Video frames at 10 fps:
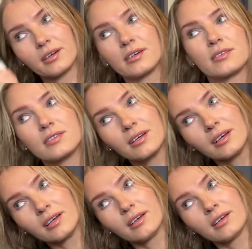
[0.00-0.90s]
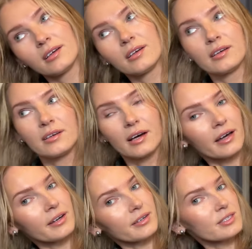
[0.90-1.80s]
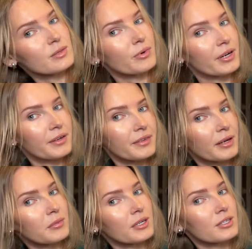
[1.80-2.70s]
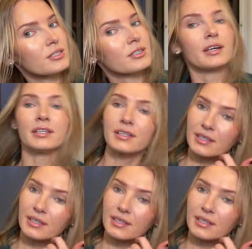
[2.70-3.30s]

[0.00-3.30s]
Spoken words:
because I didn't spray it that much. I need to